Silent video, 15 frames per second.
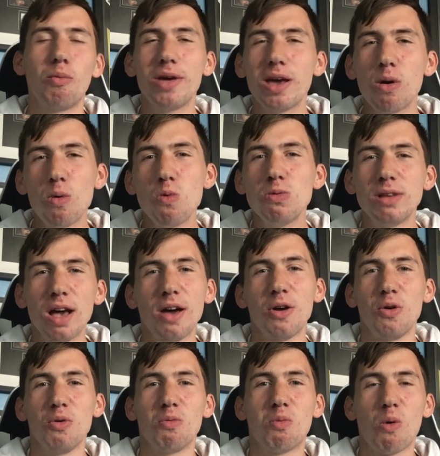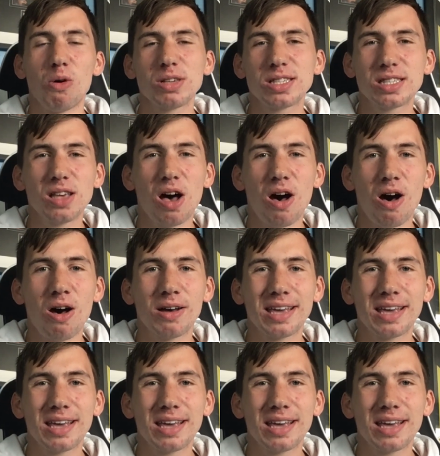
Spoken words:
we all know what Sarr